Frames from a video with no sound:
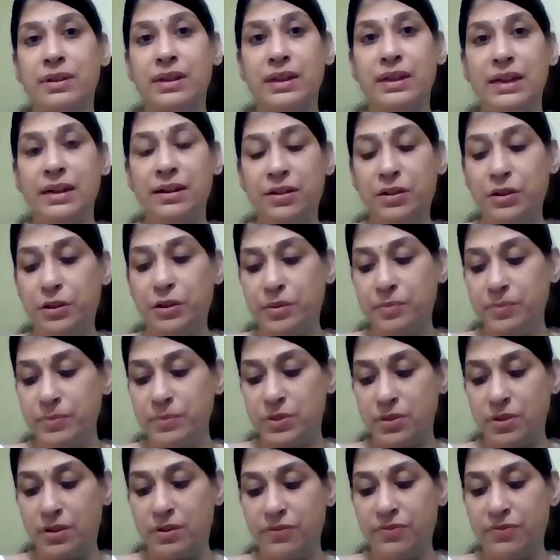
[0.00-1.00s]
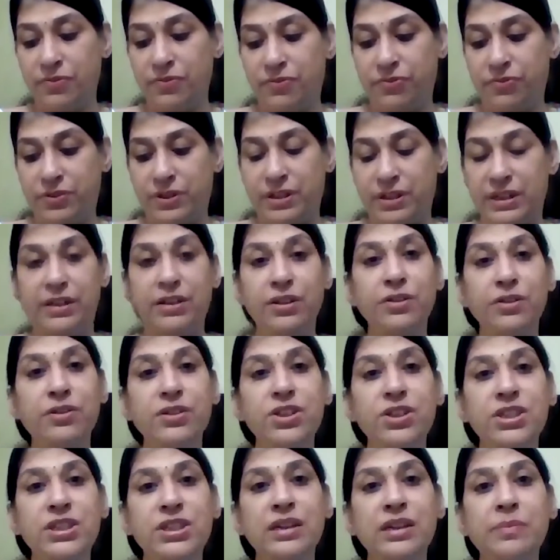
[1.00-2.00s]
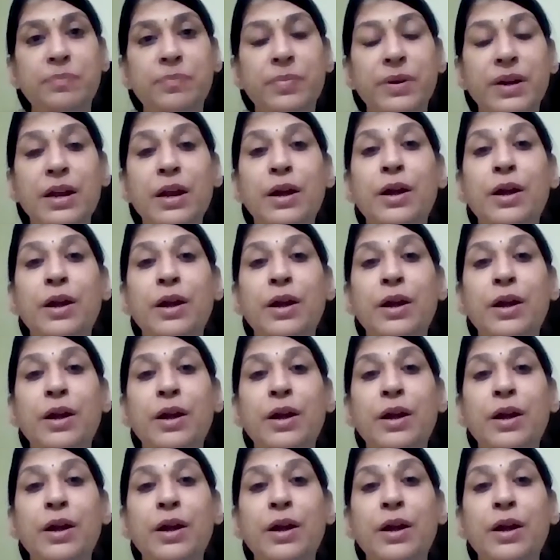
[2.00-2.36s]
in terms of tenureship,